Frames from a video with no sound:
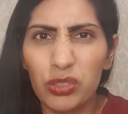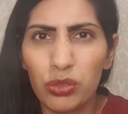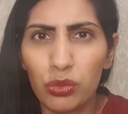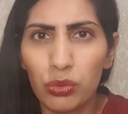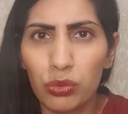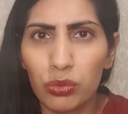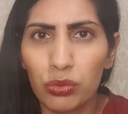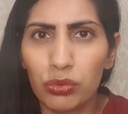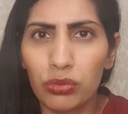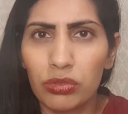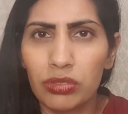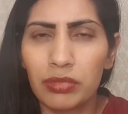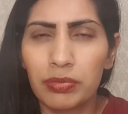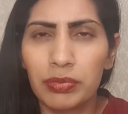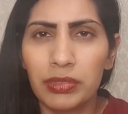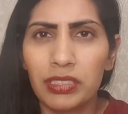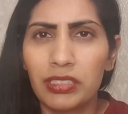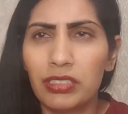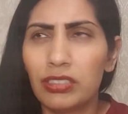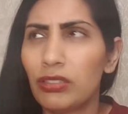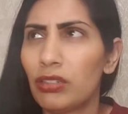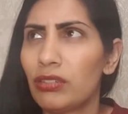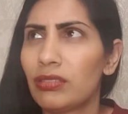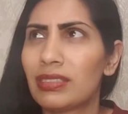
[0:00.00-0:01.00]
doors, but
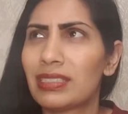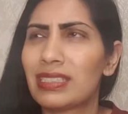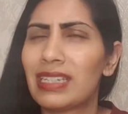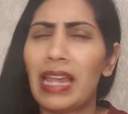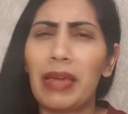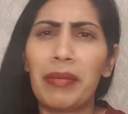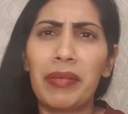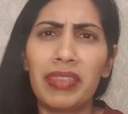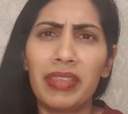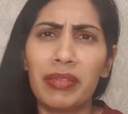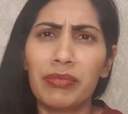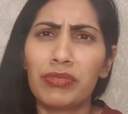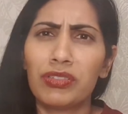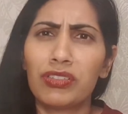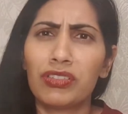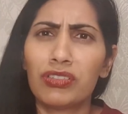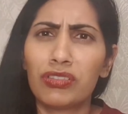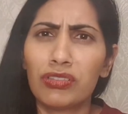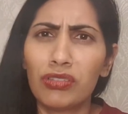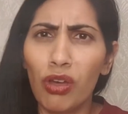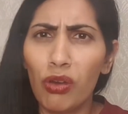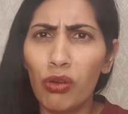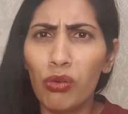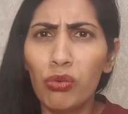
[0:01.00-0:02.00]
slamming them
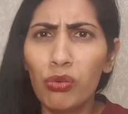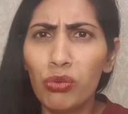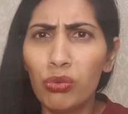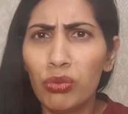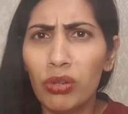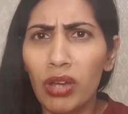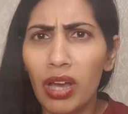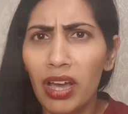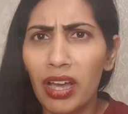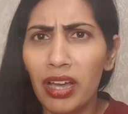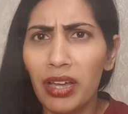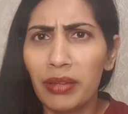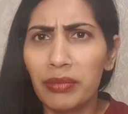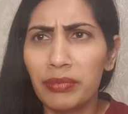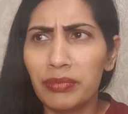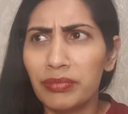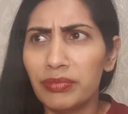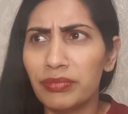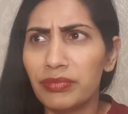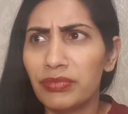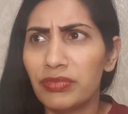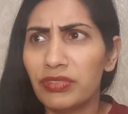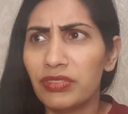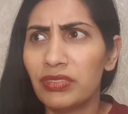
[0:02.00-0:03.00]
so
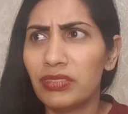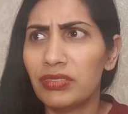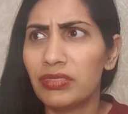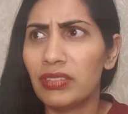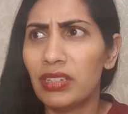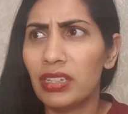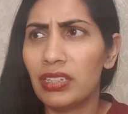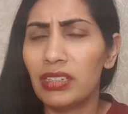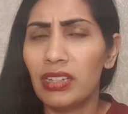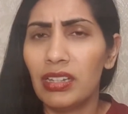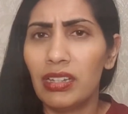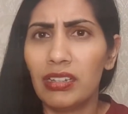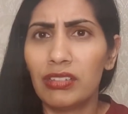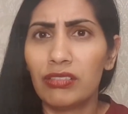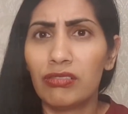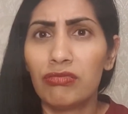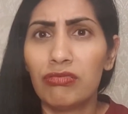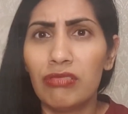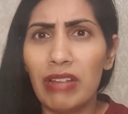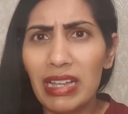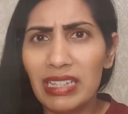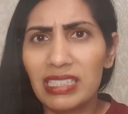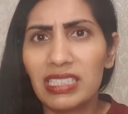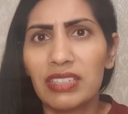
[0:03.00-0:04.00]

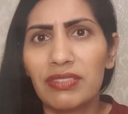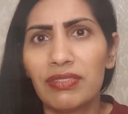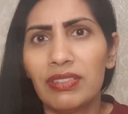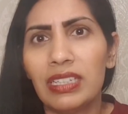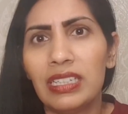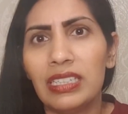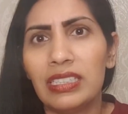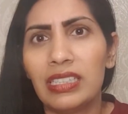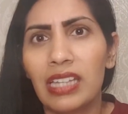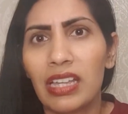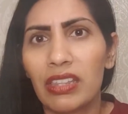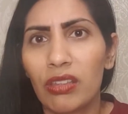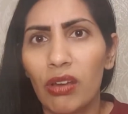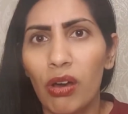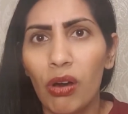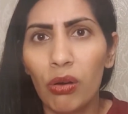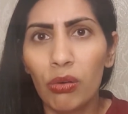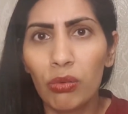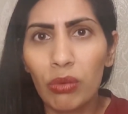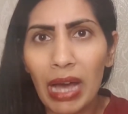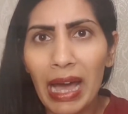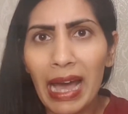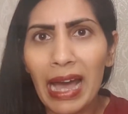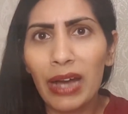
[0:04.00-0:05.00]
aggressively that the
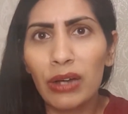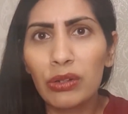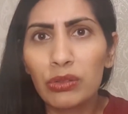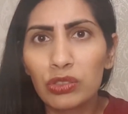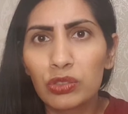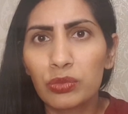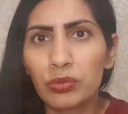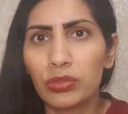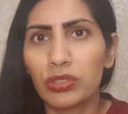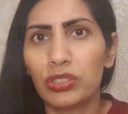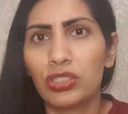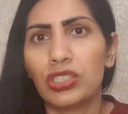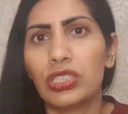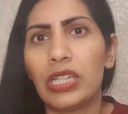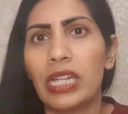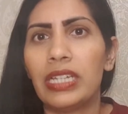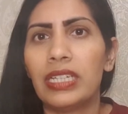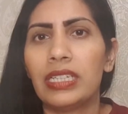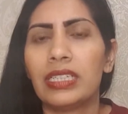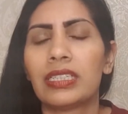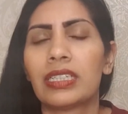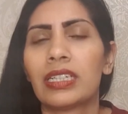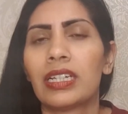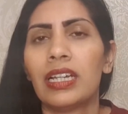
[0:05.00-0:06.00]
whole house would
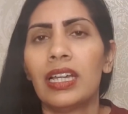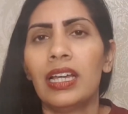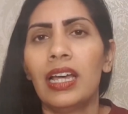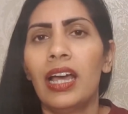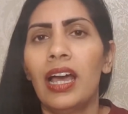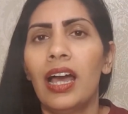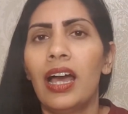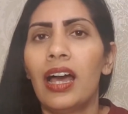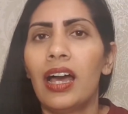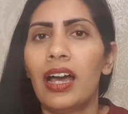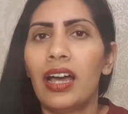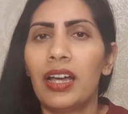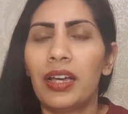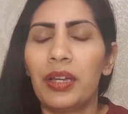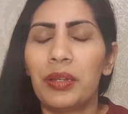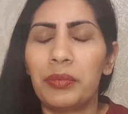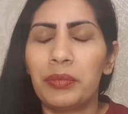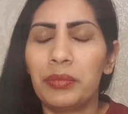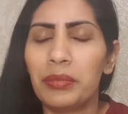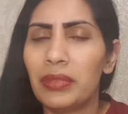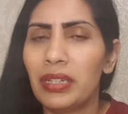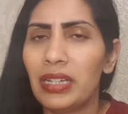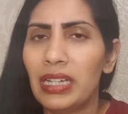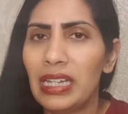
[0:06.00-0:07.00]
shake.
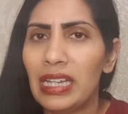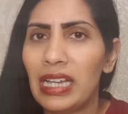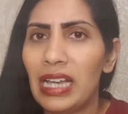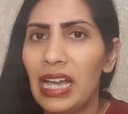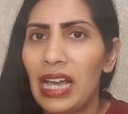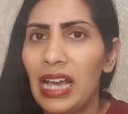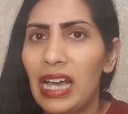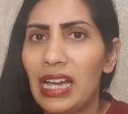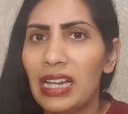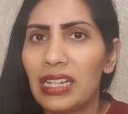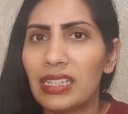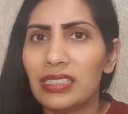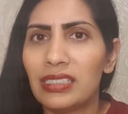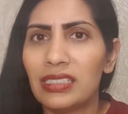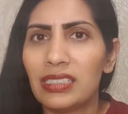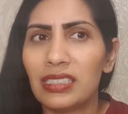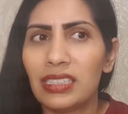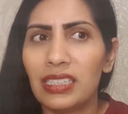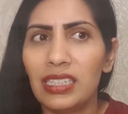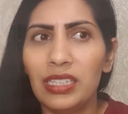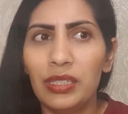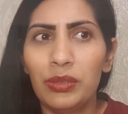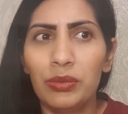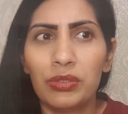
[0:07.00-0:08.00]
And
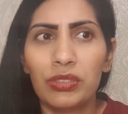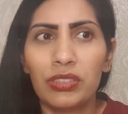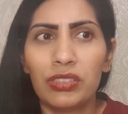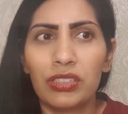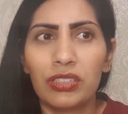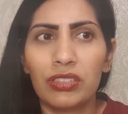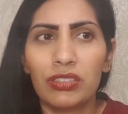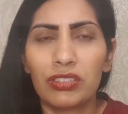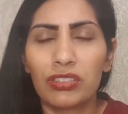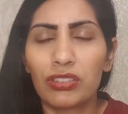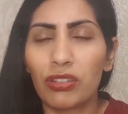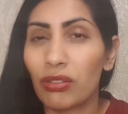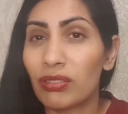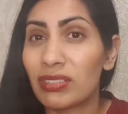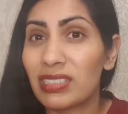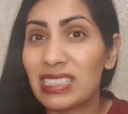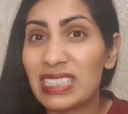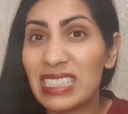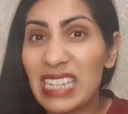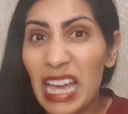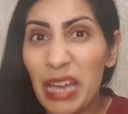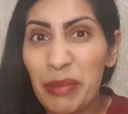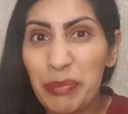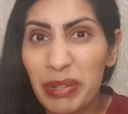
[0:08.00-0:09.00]
he would start
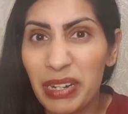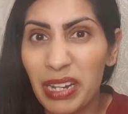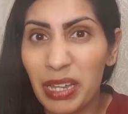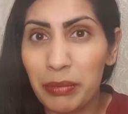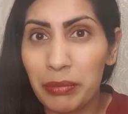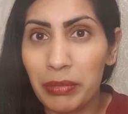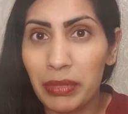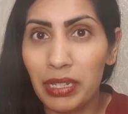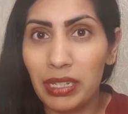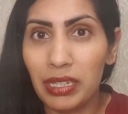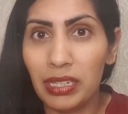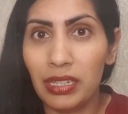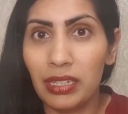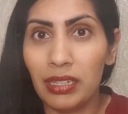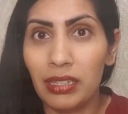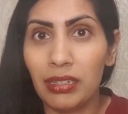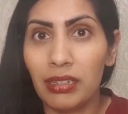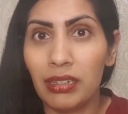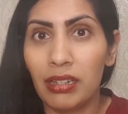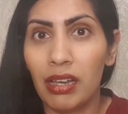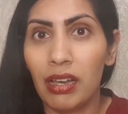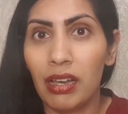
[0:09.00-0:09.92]
snapping at me,